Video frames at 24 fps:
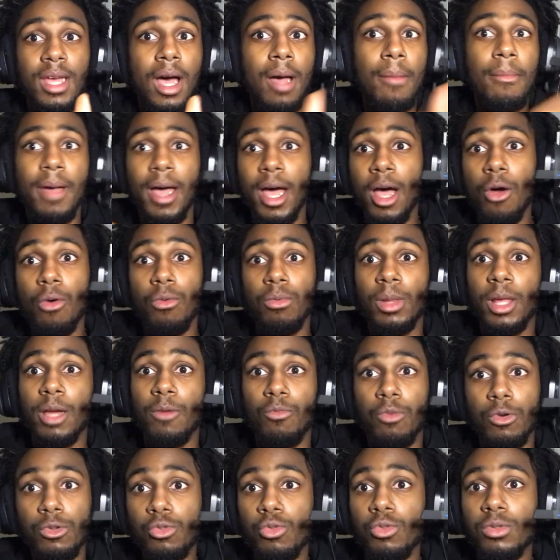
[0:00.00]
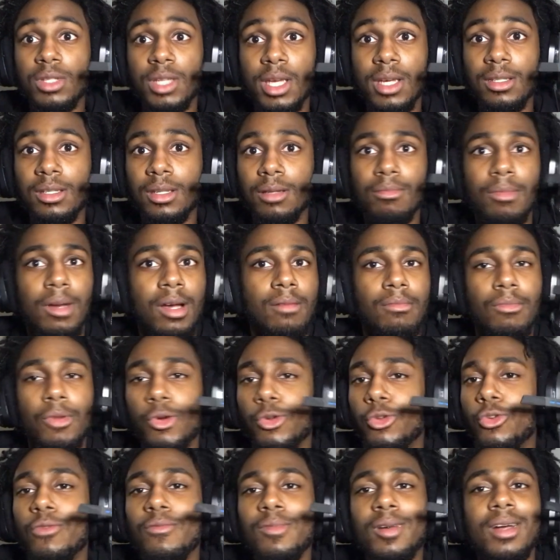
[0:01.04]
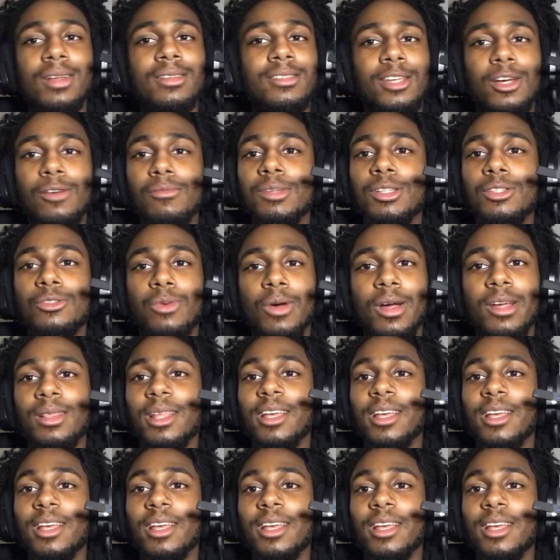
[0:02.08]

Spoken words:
I'm out. Like, once you say something, bro, you don't gotta tell me twice.